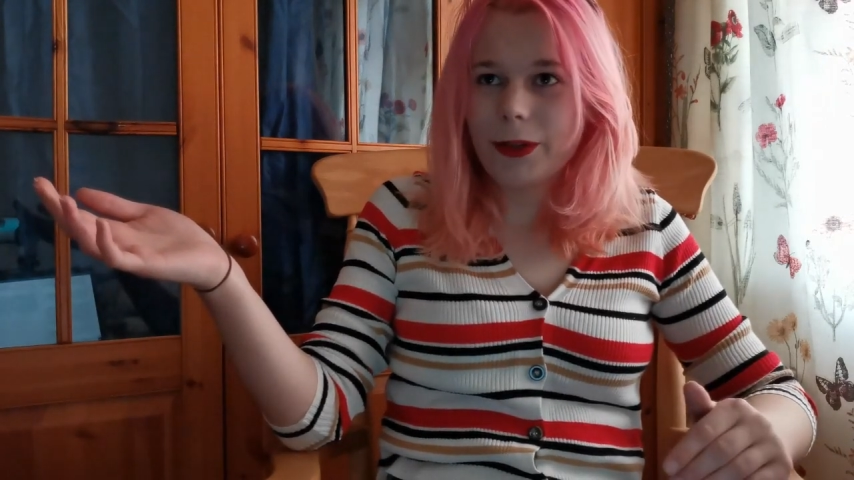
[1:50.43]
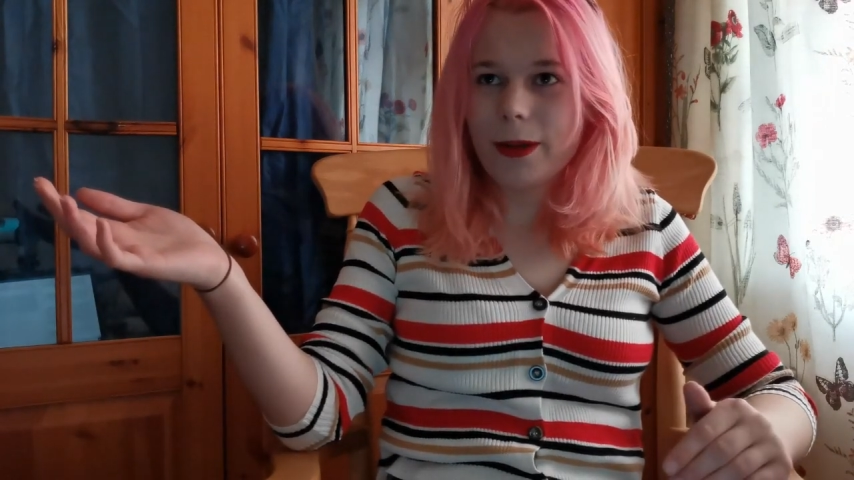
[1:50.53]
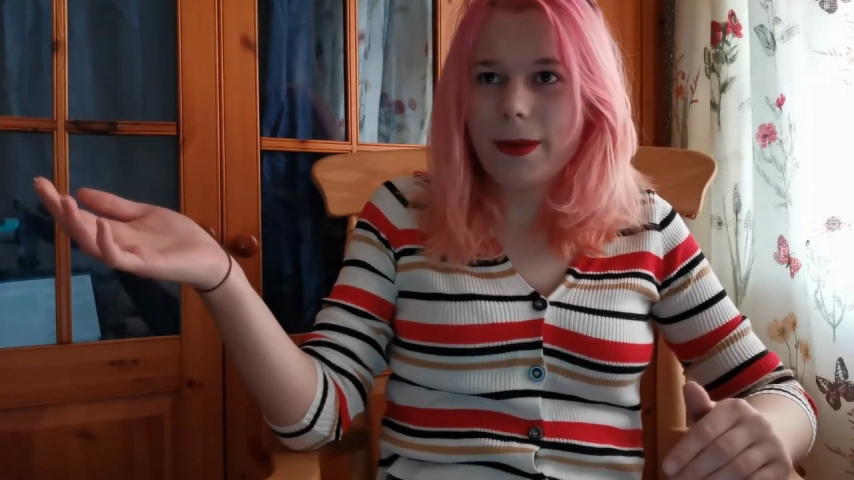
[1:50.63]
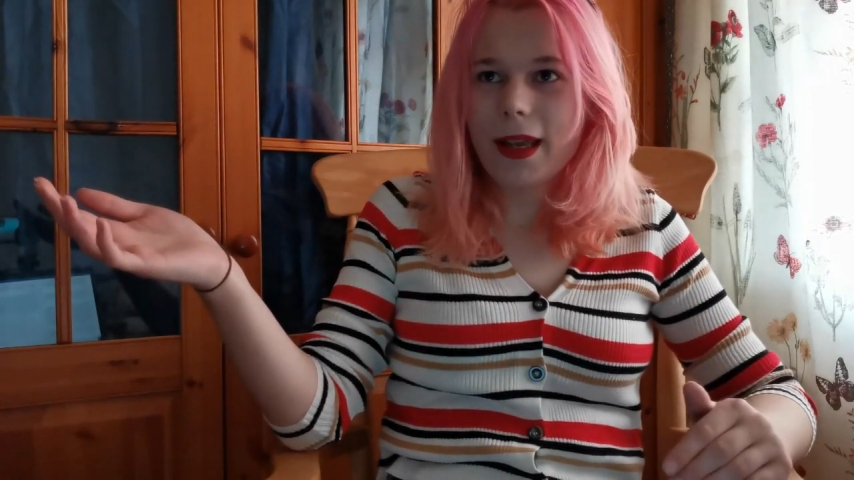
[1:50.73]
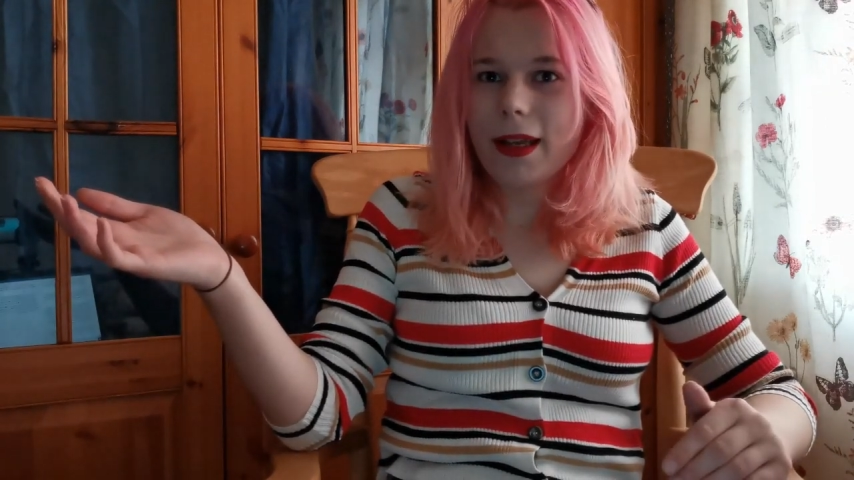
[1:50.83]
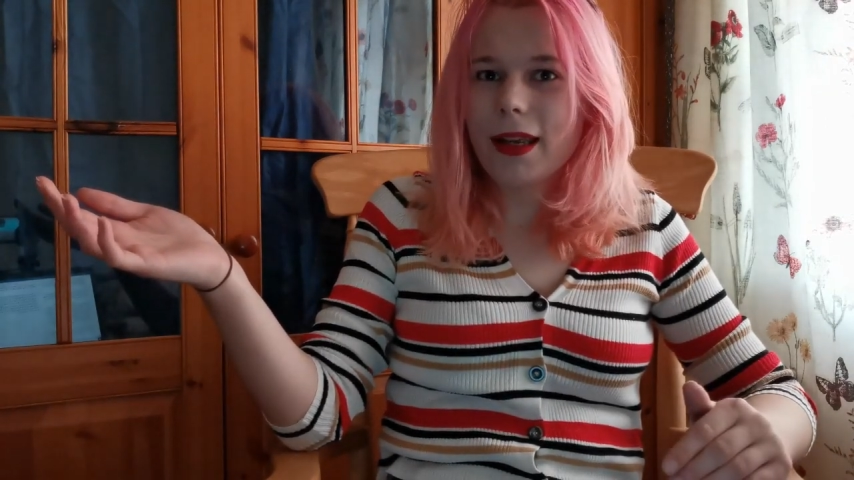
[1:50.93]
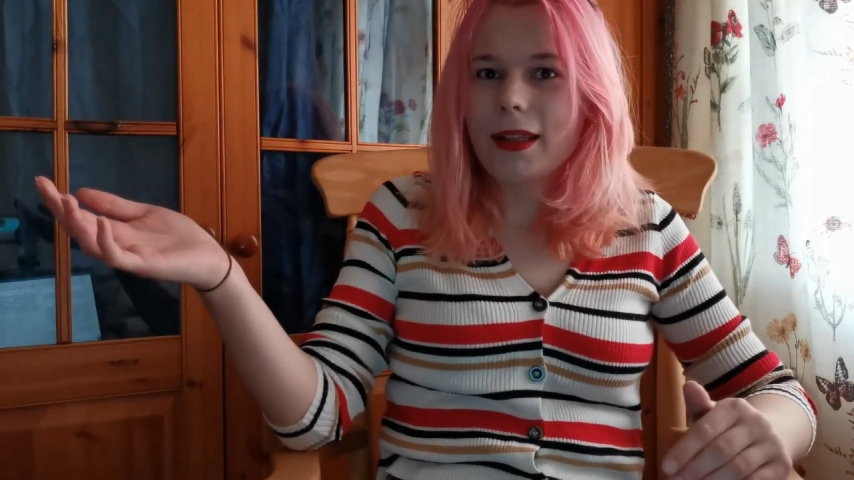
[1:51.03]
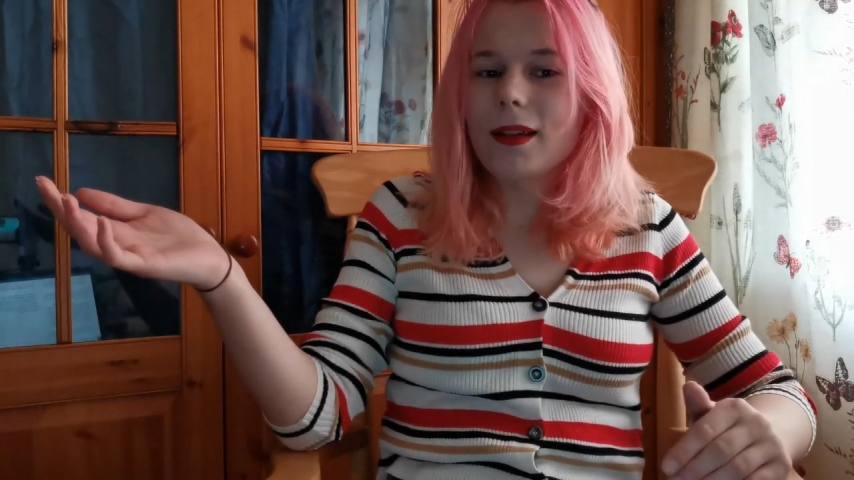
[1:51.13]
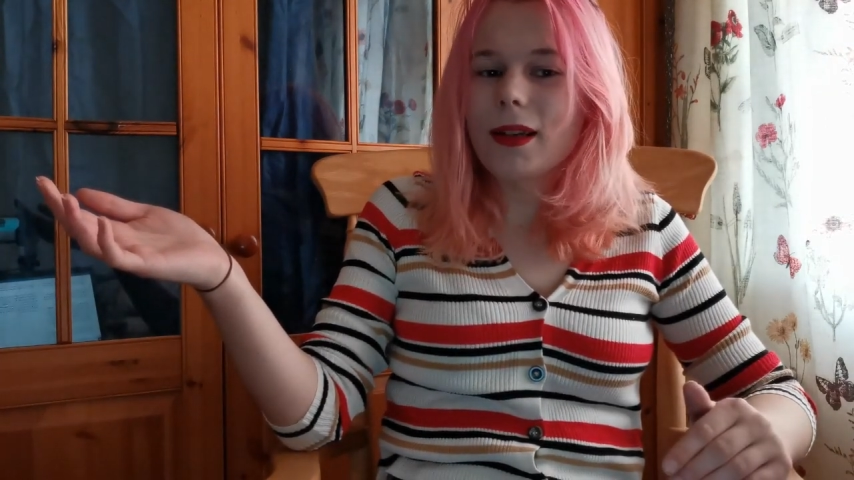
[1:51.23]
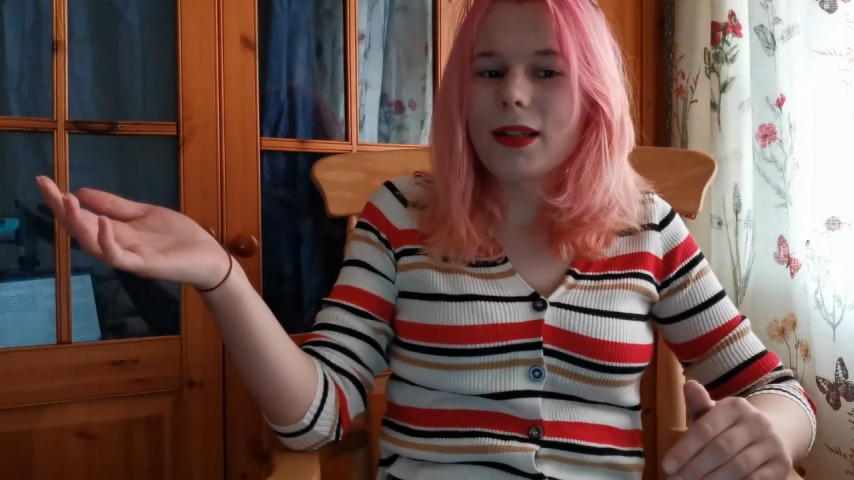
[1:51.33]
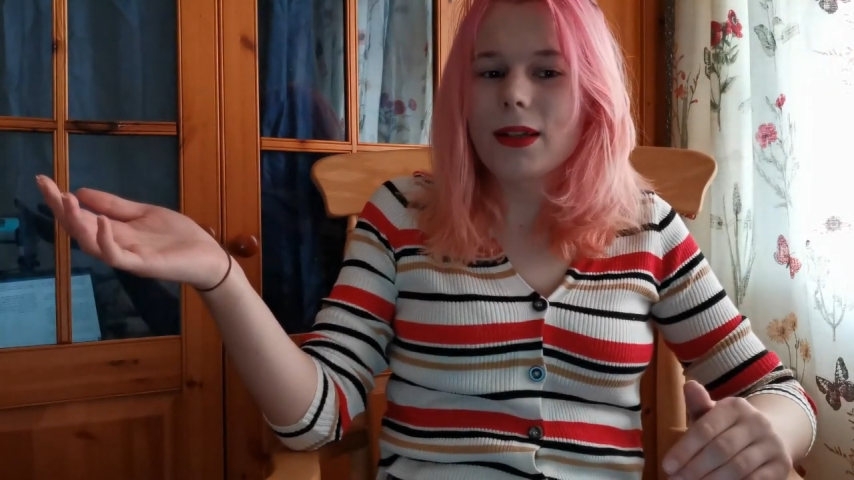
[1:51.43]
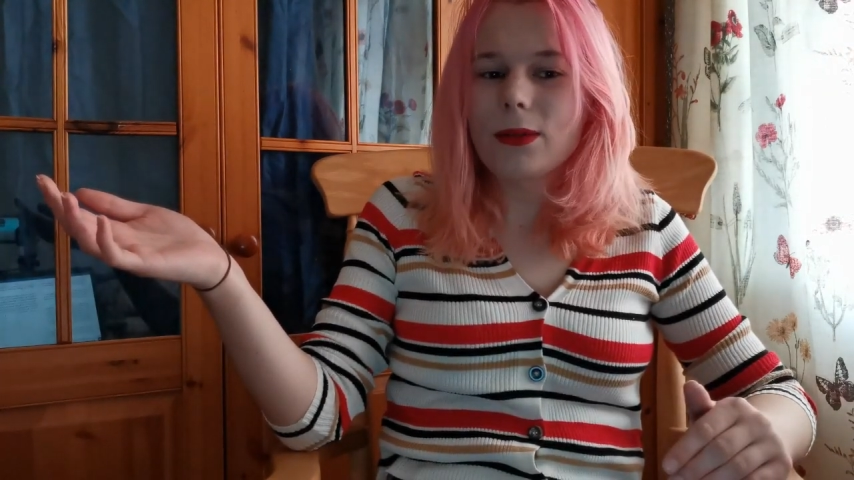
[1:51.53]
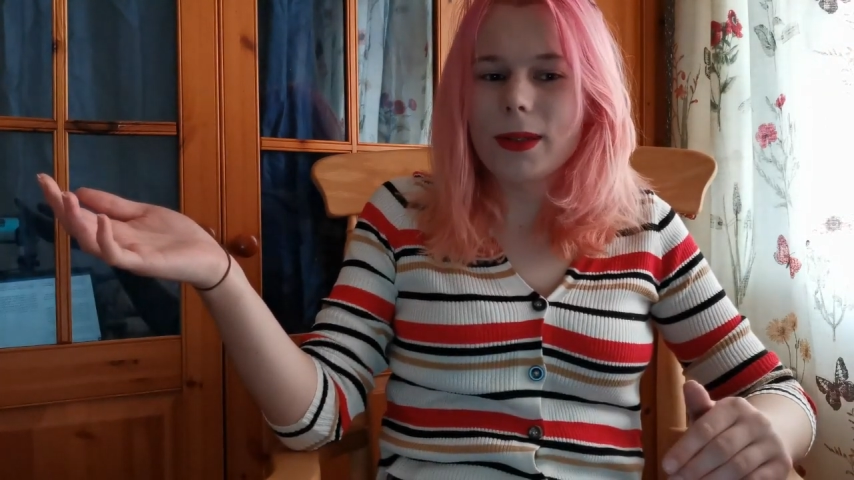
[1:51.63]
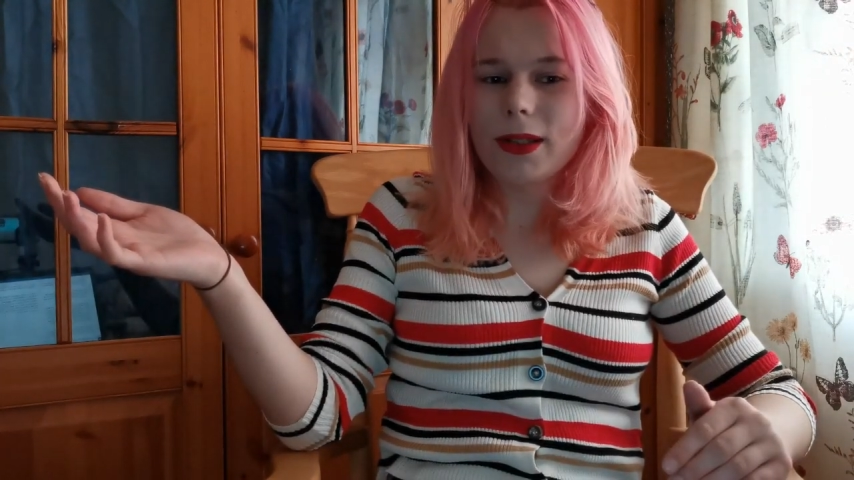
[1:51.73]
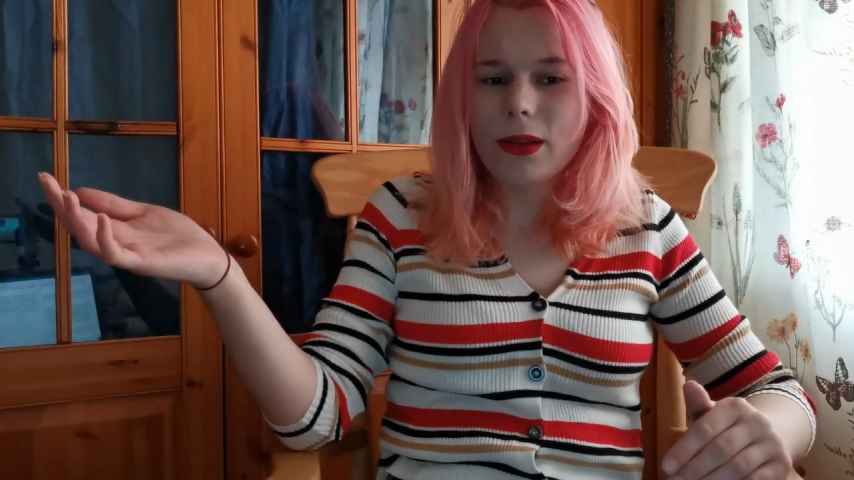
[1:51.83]
grouping in
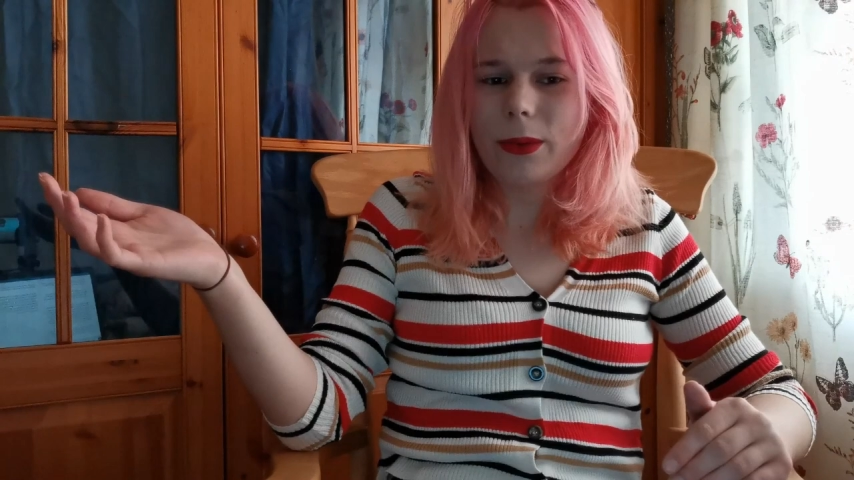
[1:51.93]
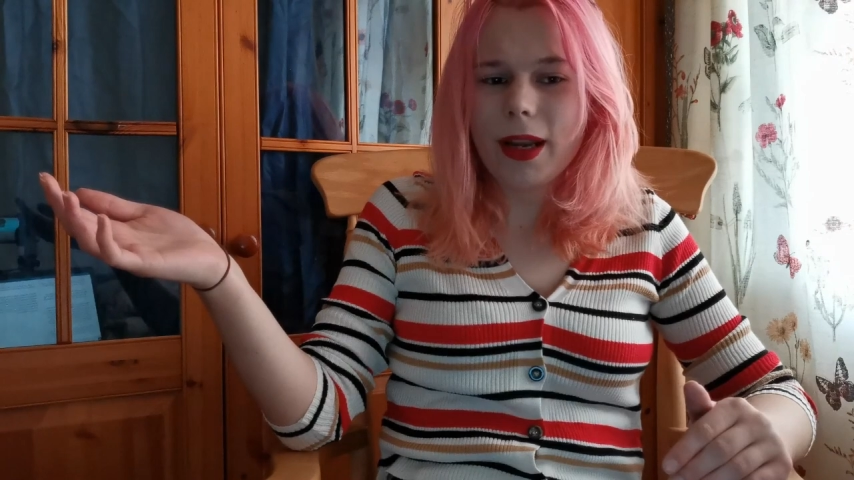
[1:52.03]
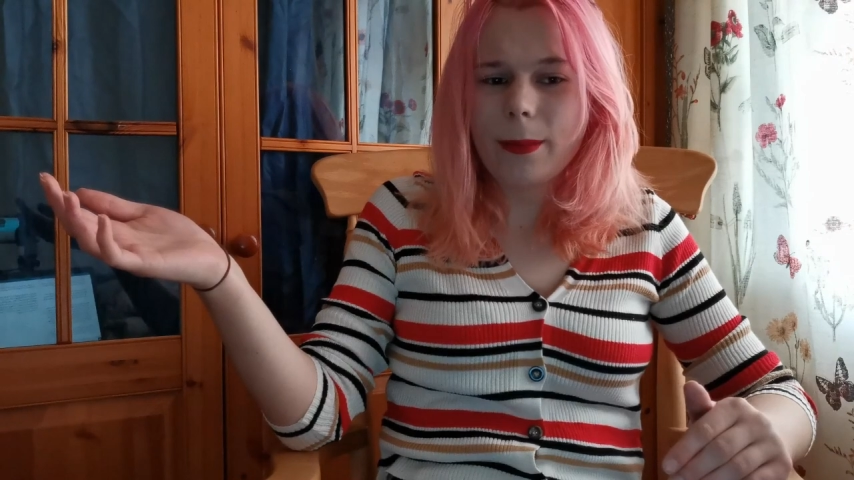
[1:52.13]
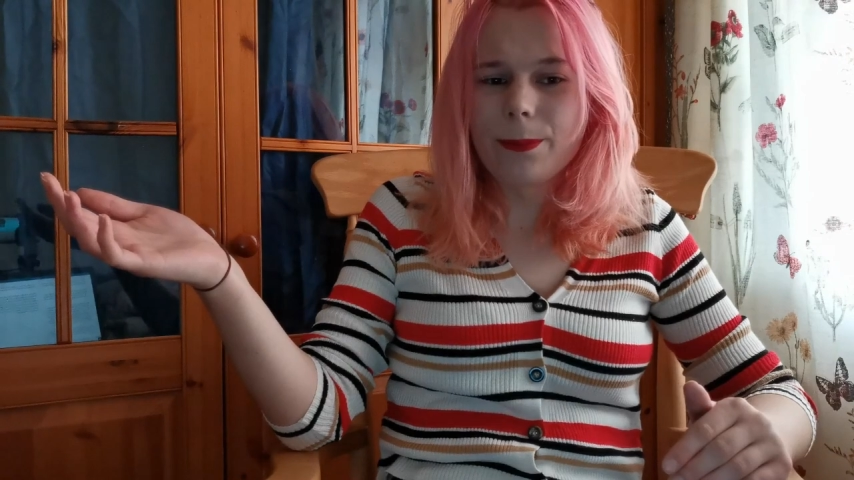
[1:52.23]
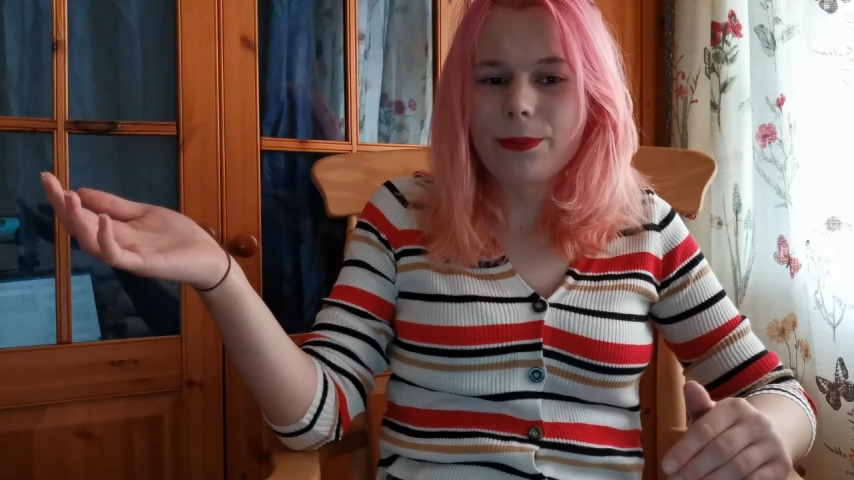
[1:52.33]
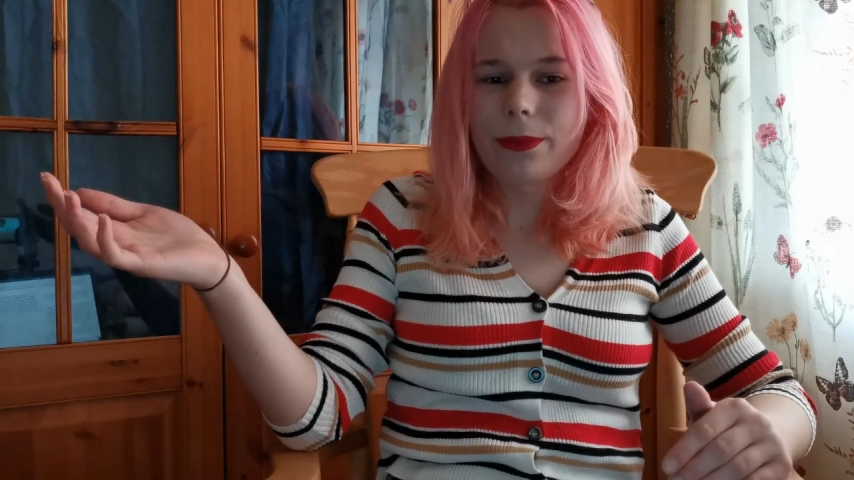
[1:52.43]
1923.